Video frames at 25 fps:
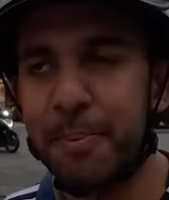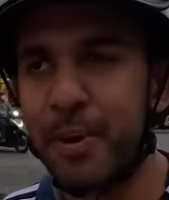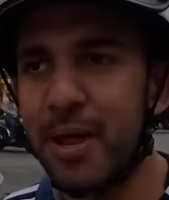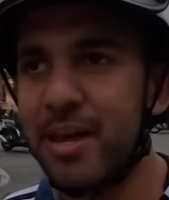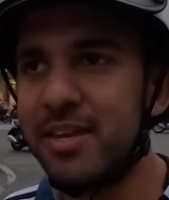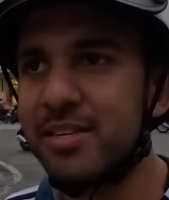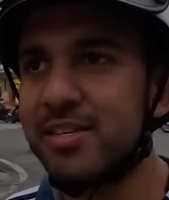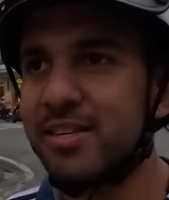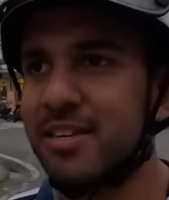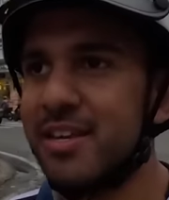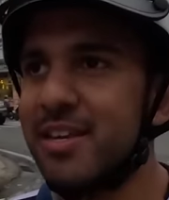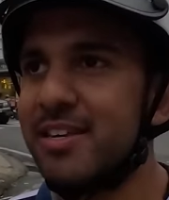to
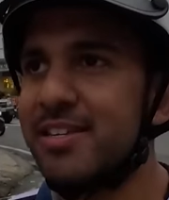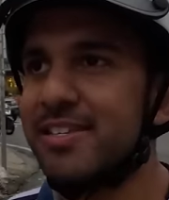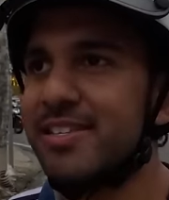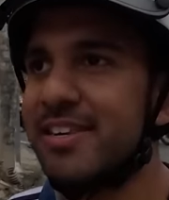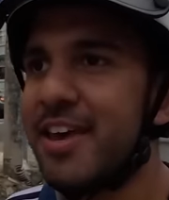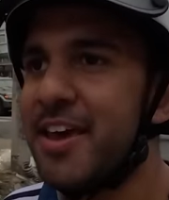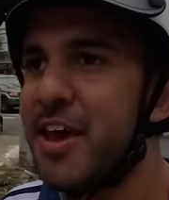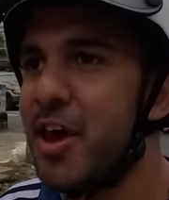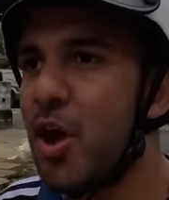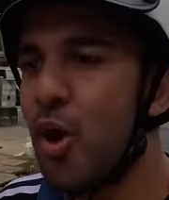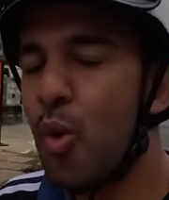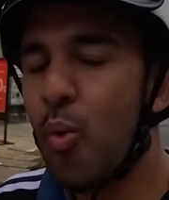
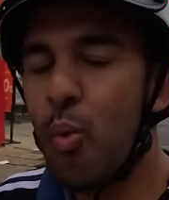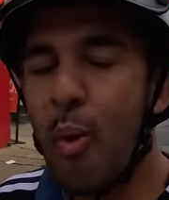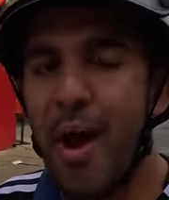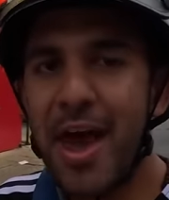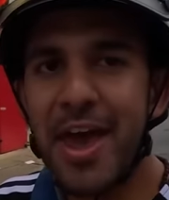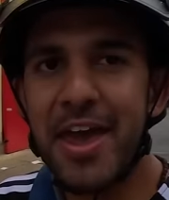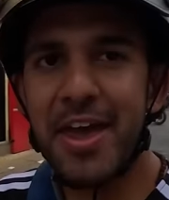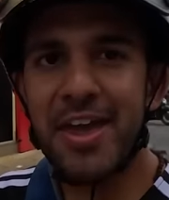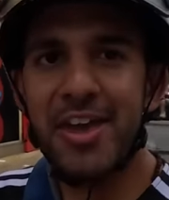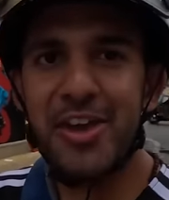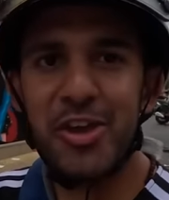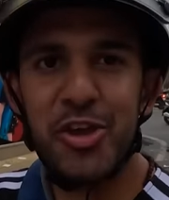places
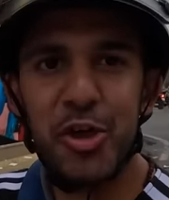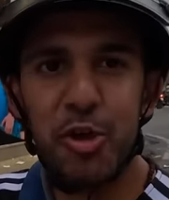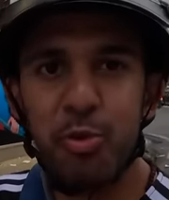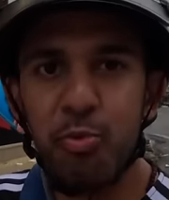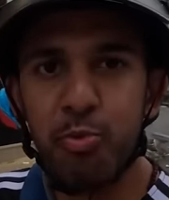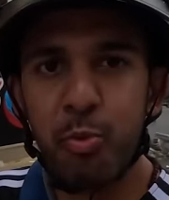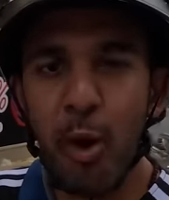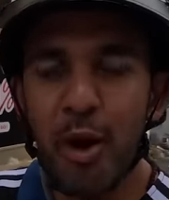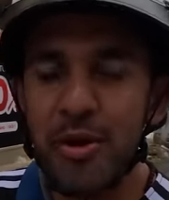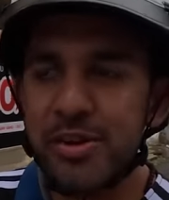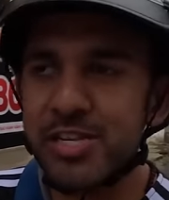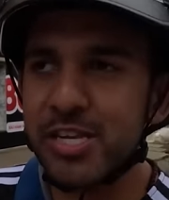where
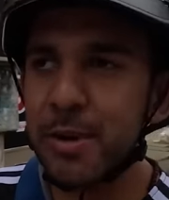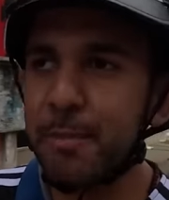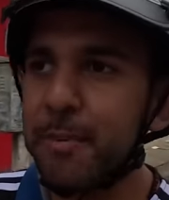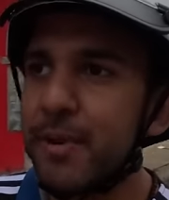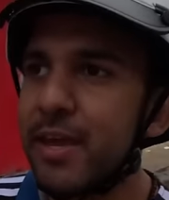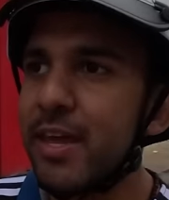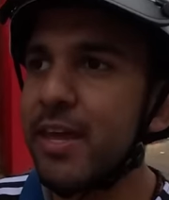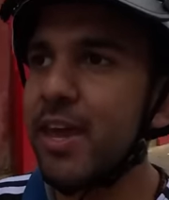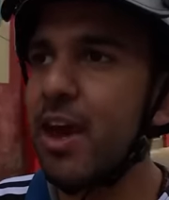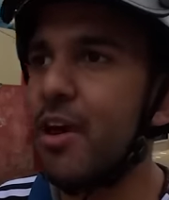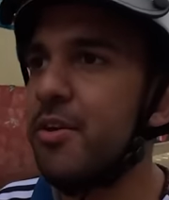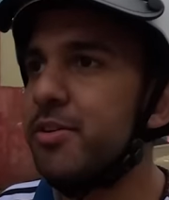you won't
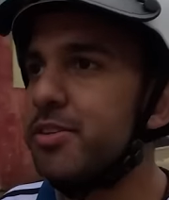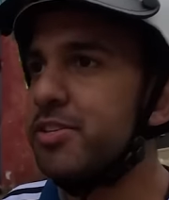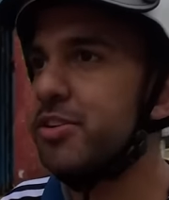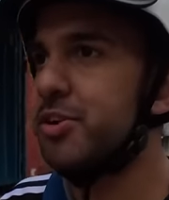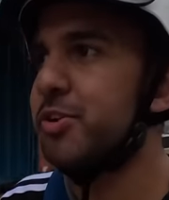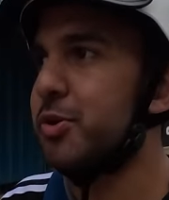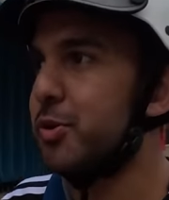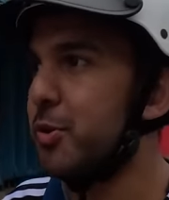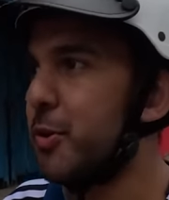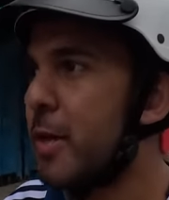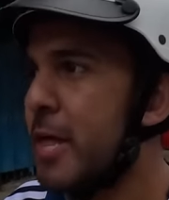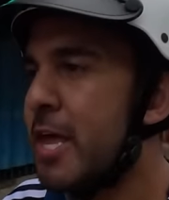typically go
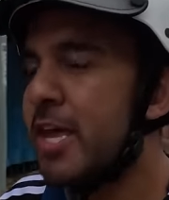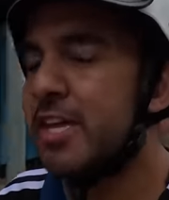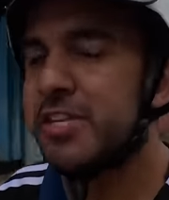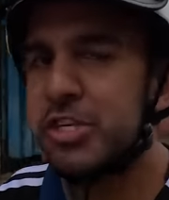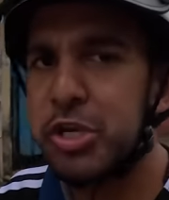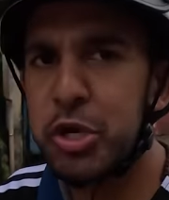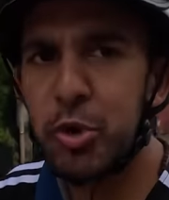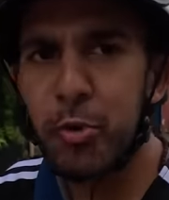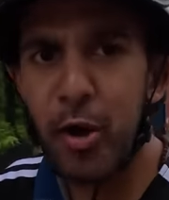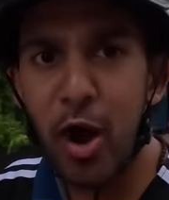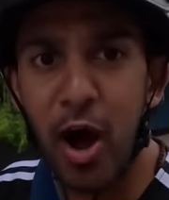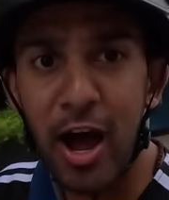
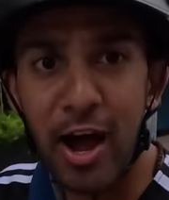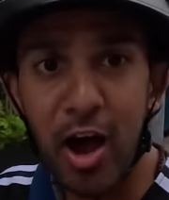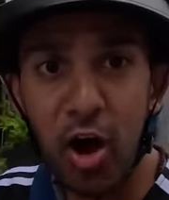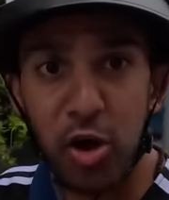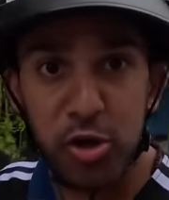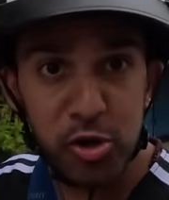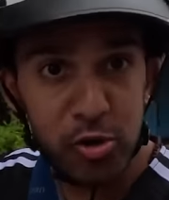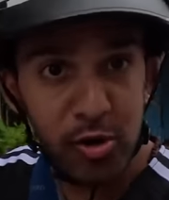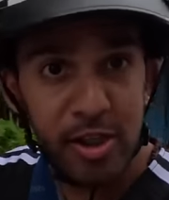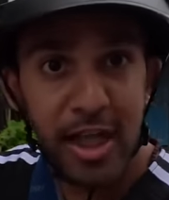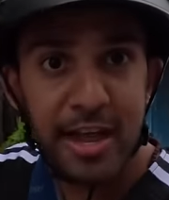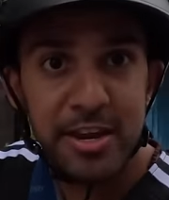to. So
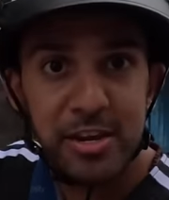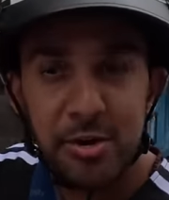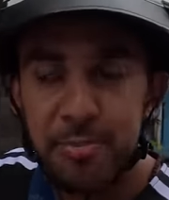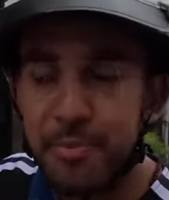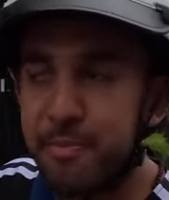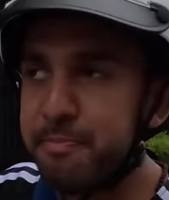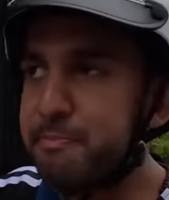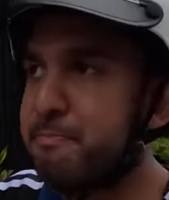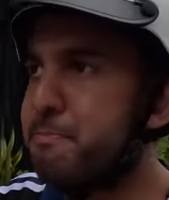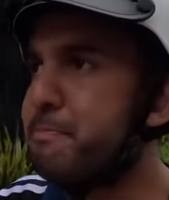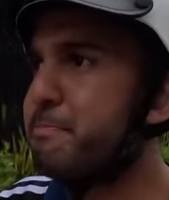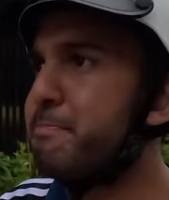you'll end
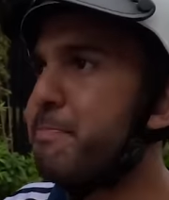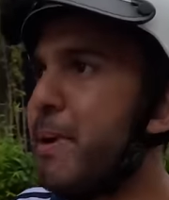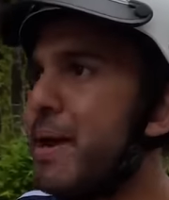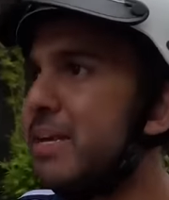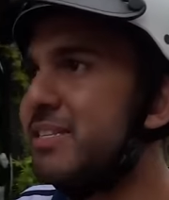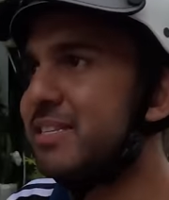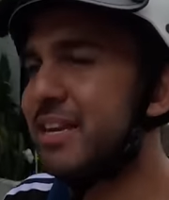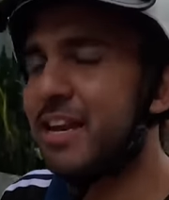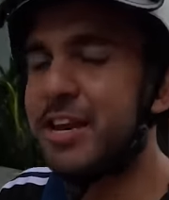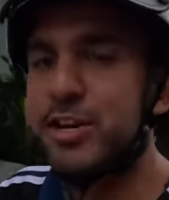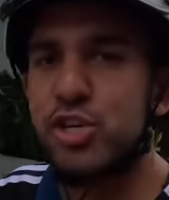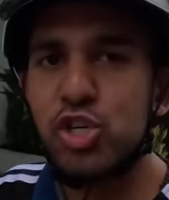up
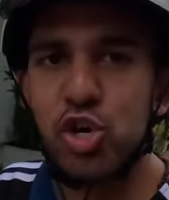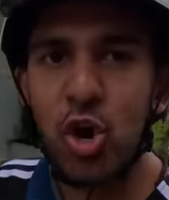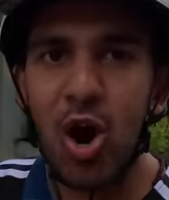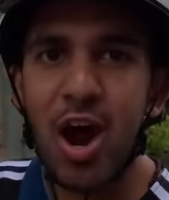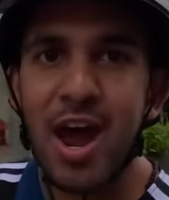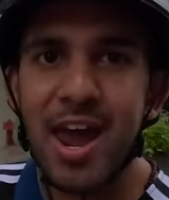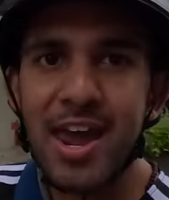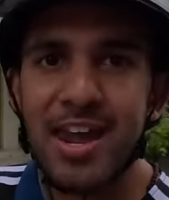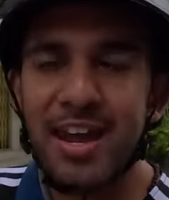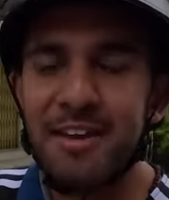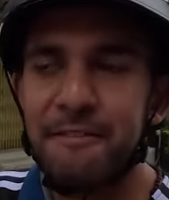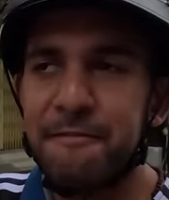basically
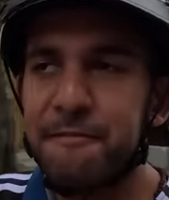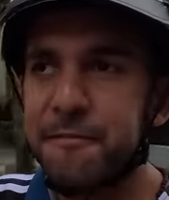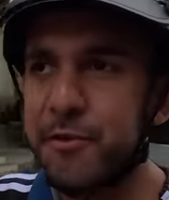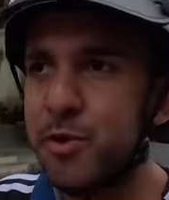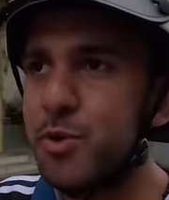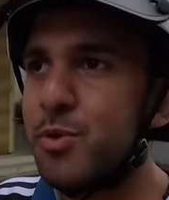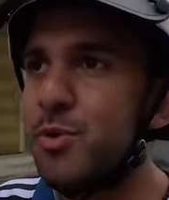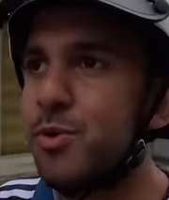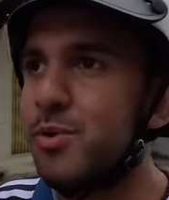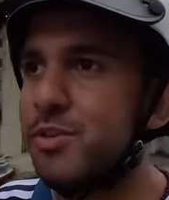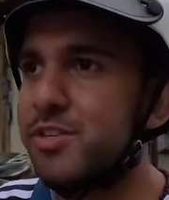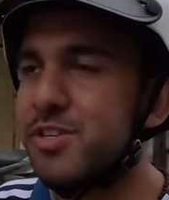trying
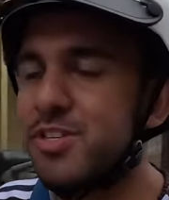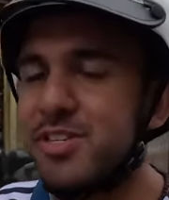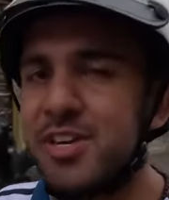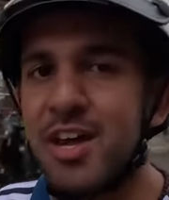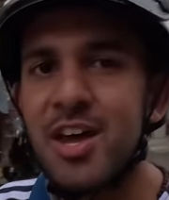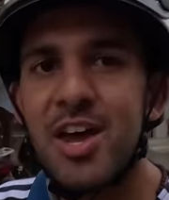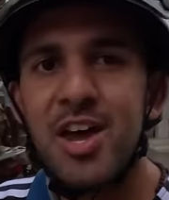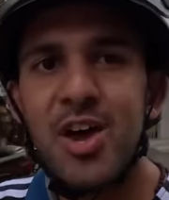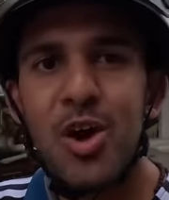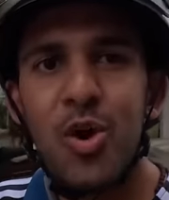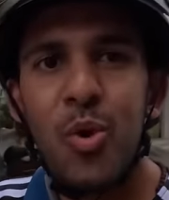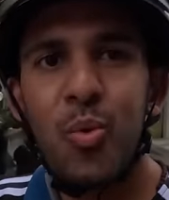foods
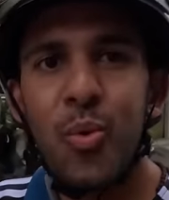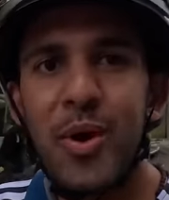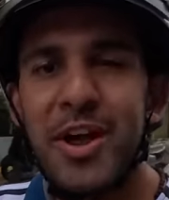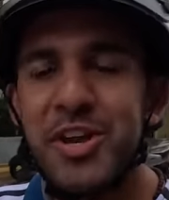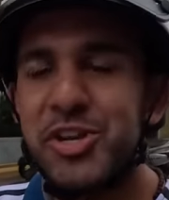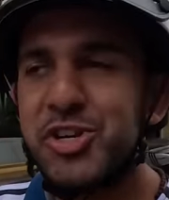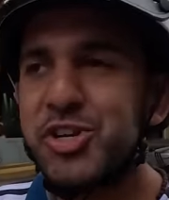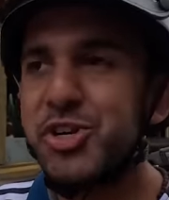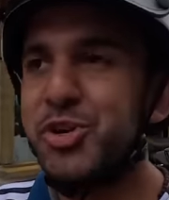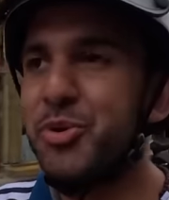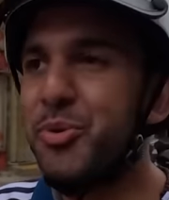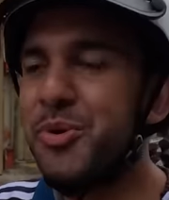
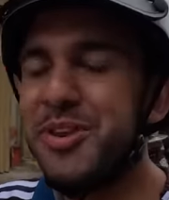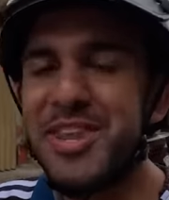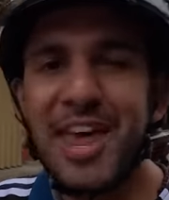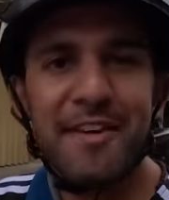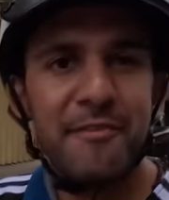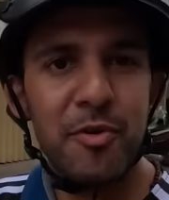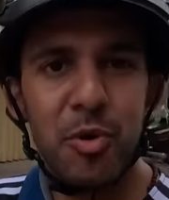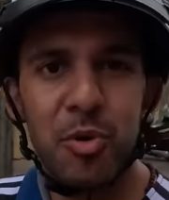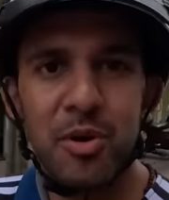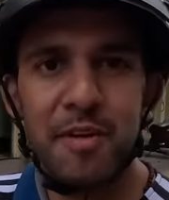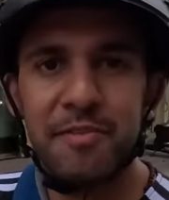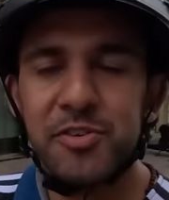which you
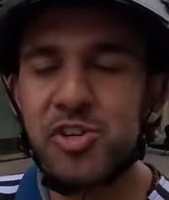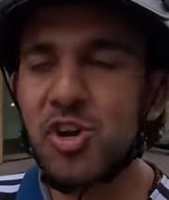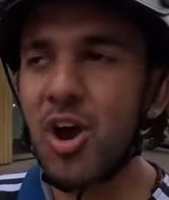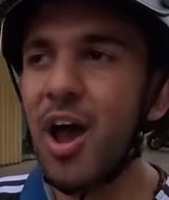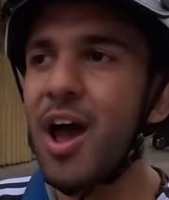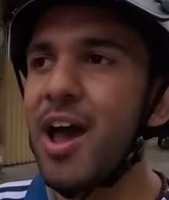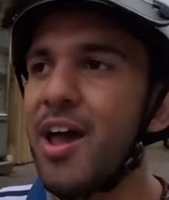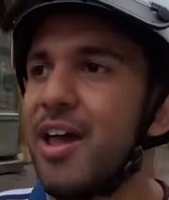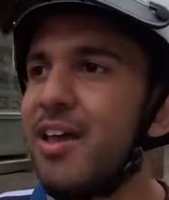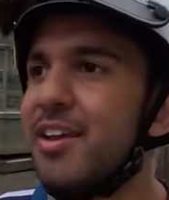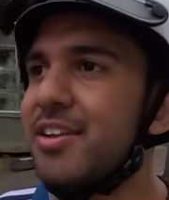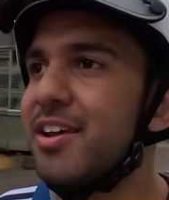never would have
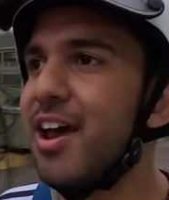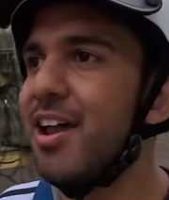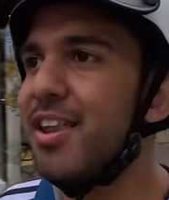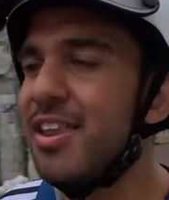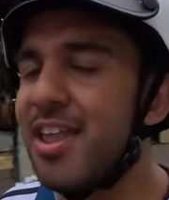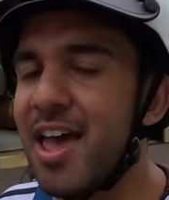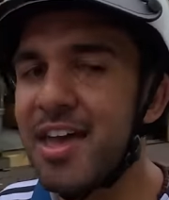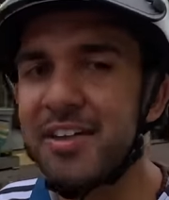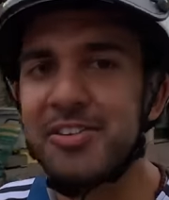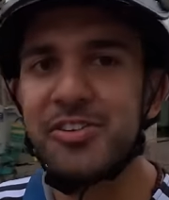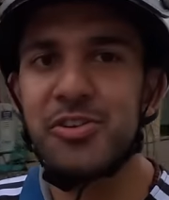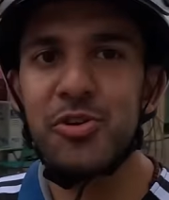tried
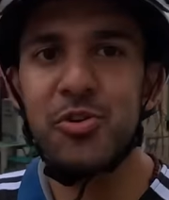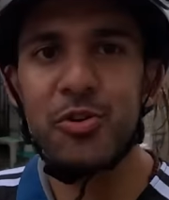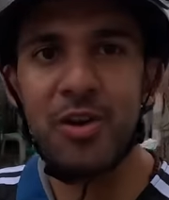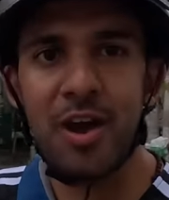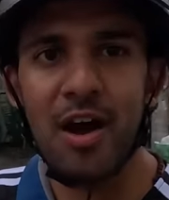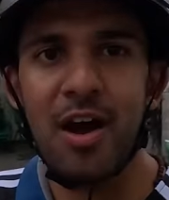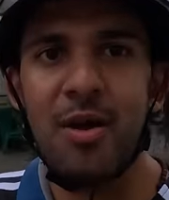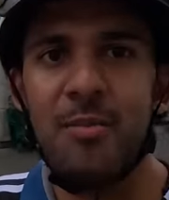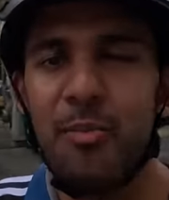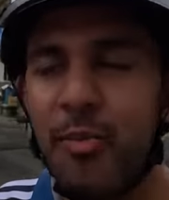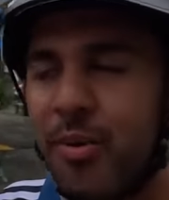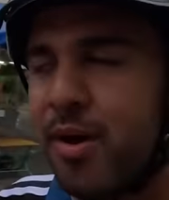unless you
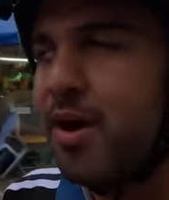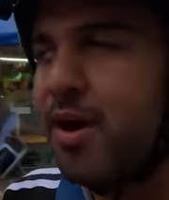come